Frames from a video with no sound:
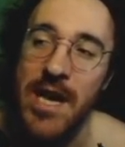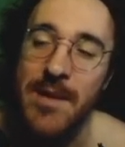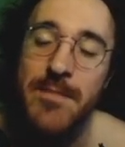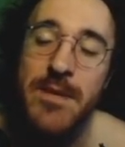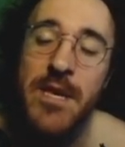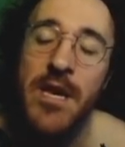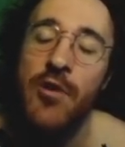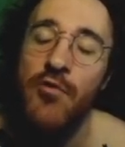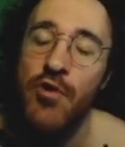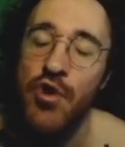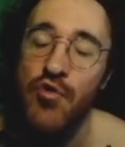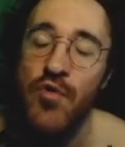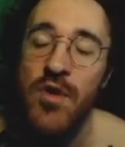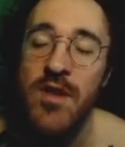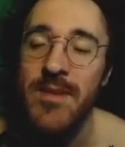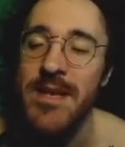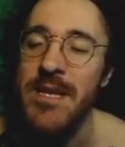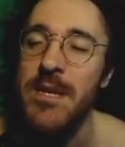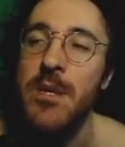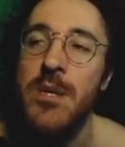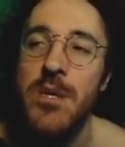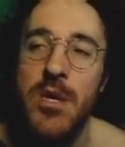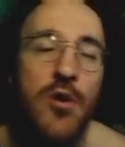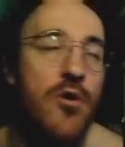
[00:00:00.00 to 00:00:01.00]
gems here, which would have
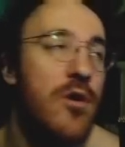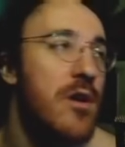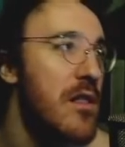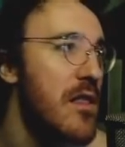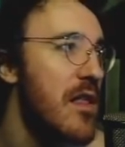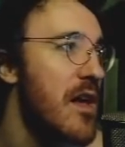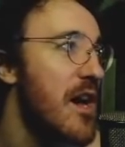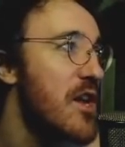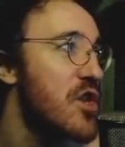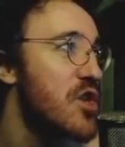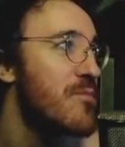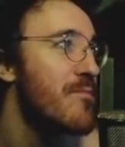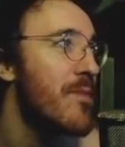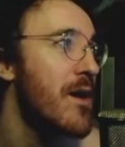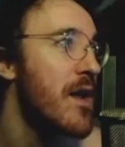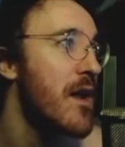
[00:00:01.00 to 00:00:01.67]
been so clutch,